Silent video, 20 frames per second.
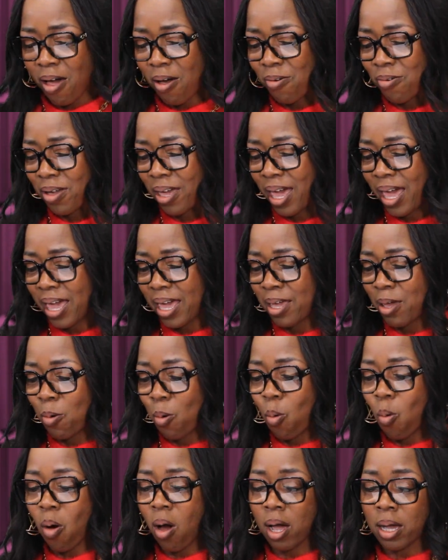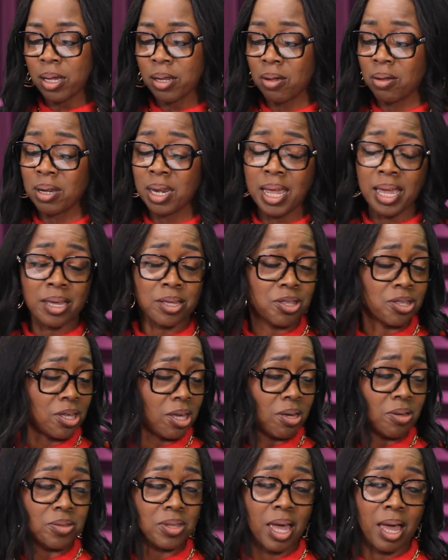Okay, walking on
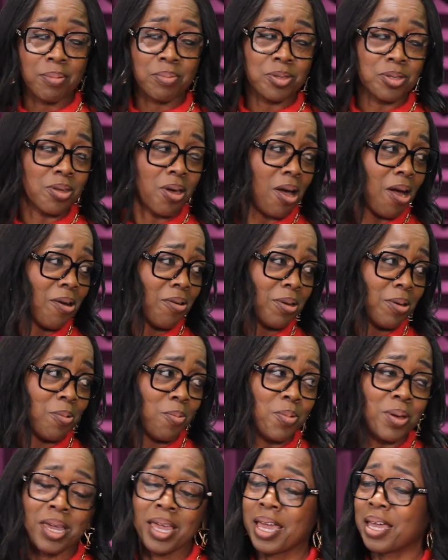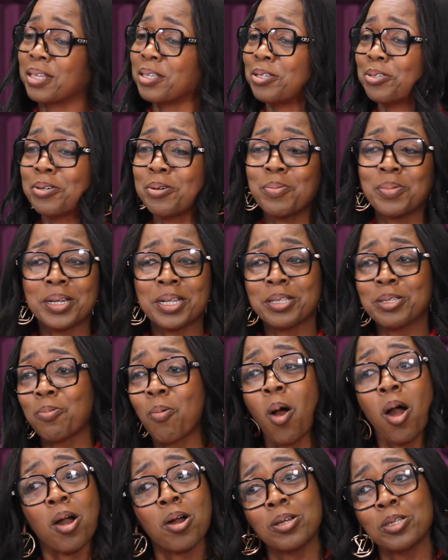eggshells. I'm sorry. We can't do it. We didn't
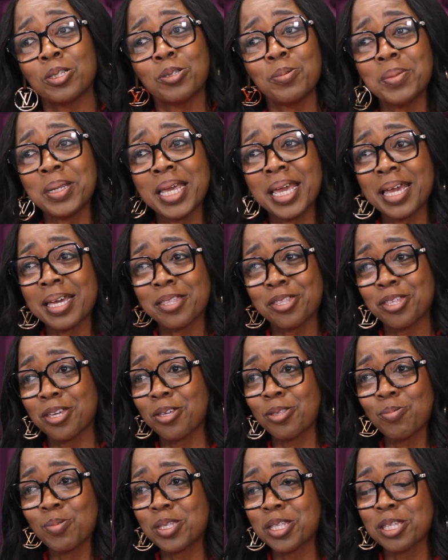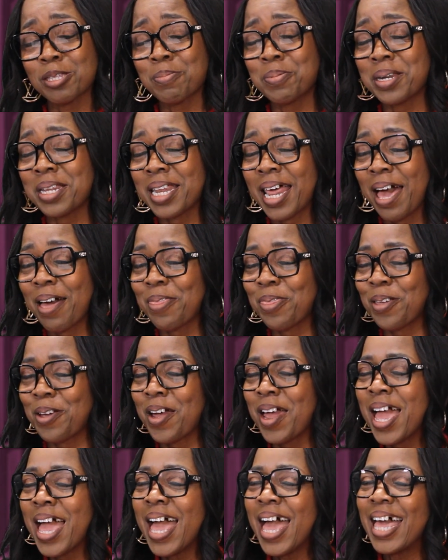walk on too many eggshells. We just put it out
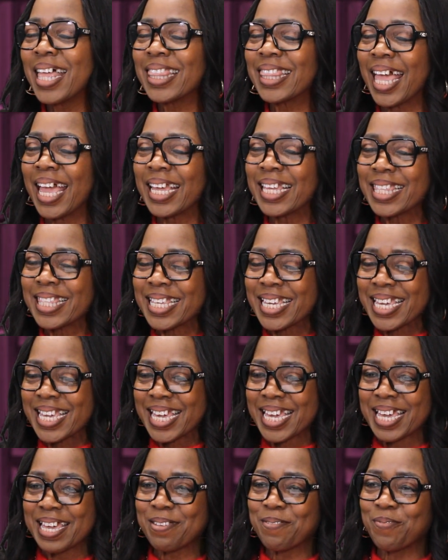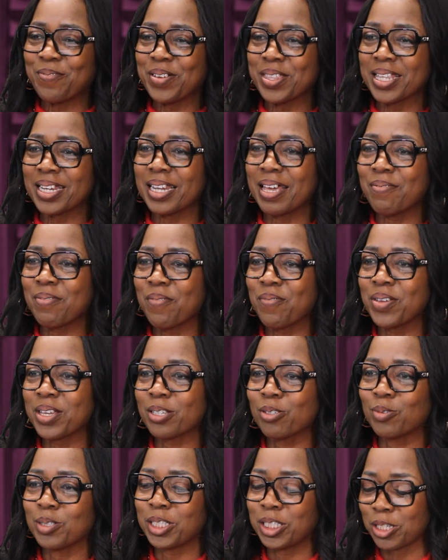there. Thanks again for the Love and
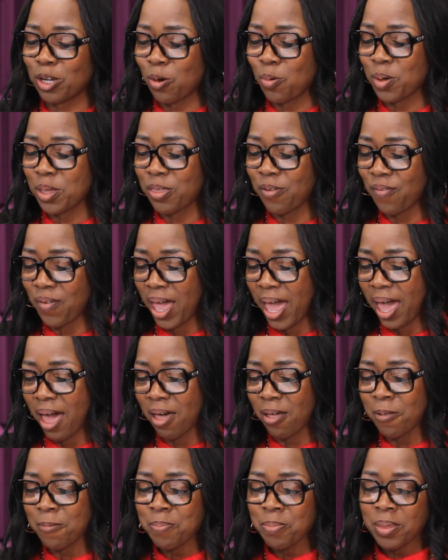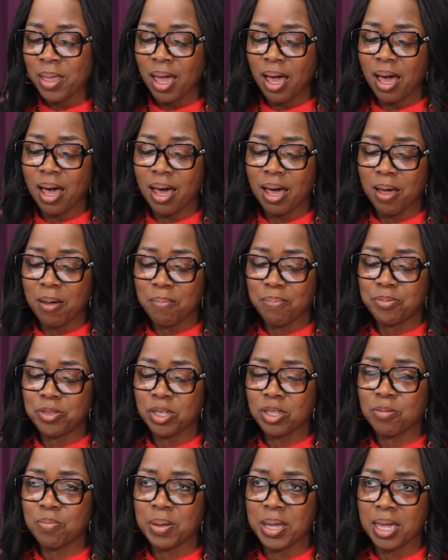Victory Show with Val.
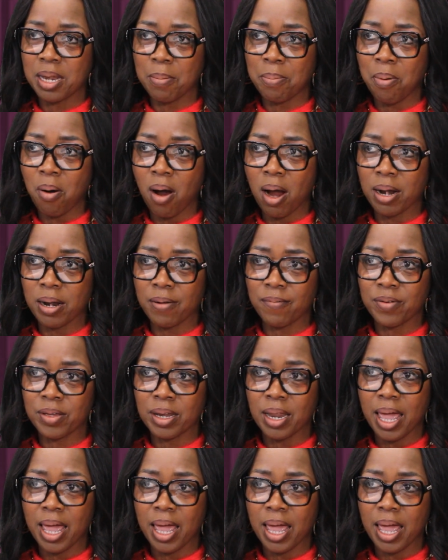Just being a part of it.